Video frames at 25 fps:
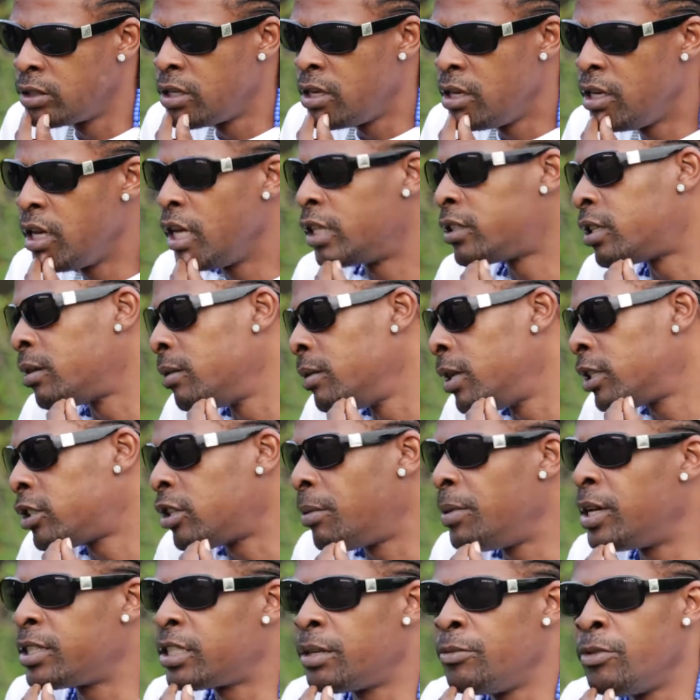Yes, that's why
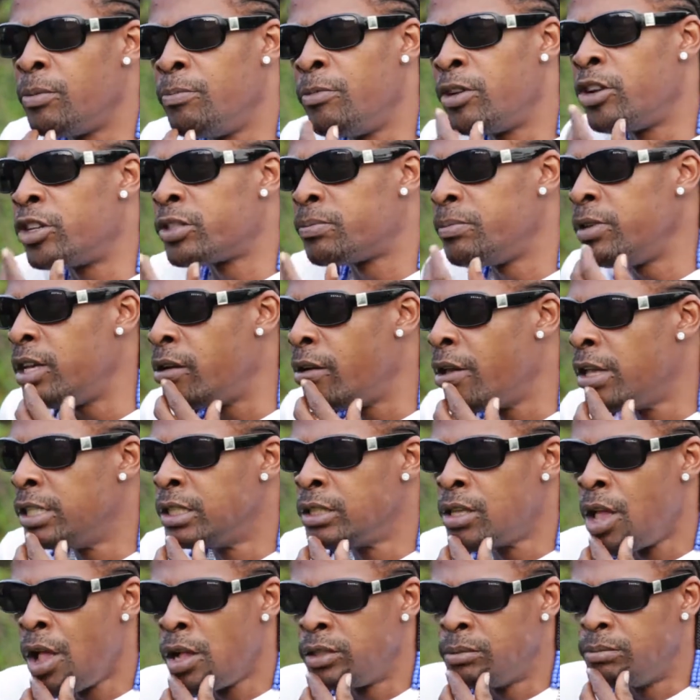I said, my just bill.
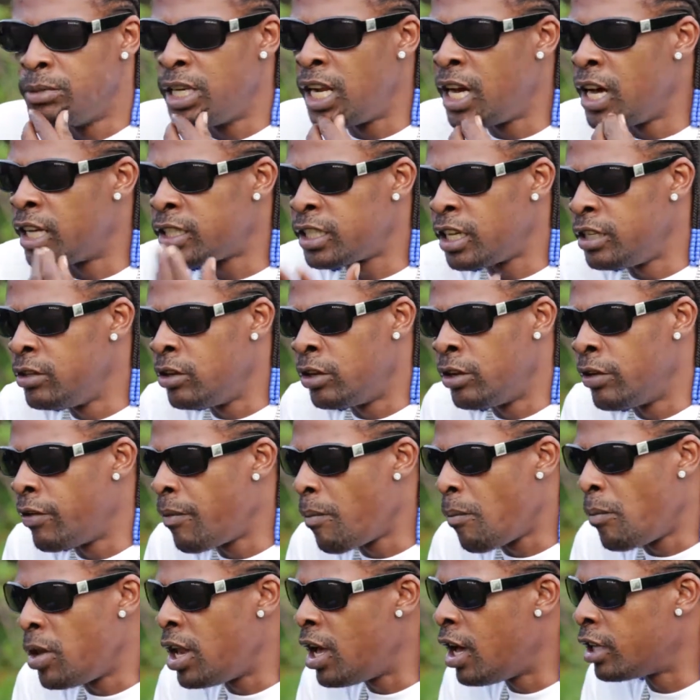Me not take
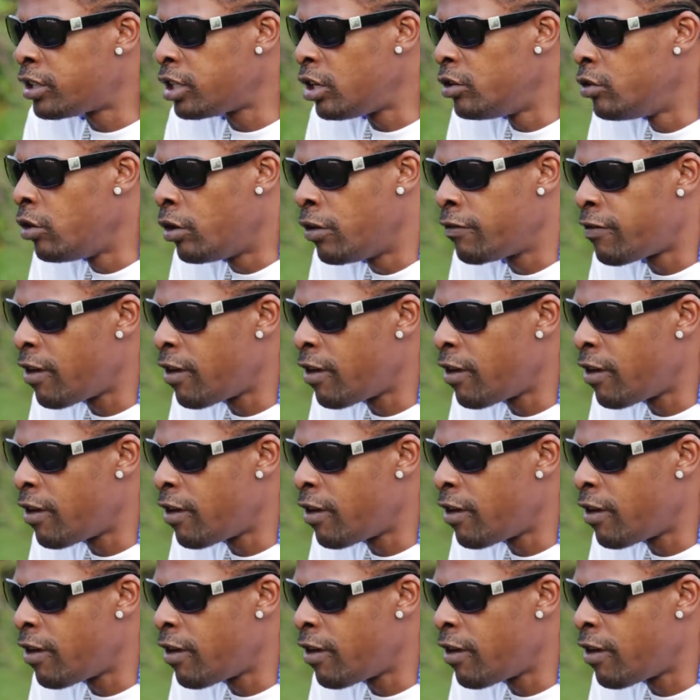nothing, I take nothing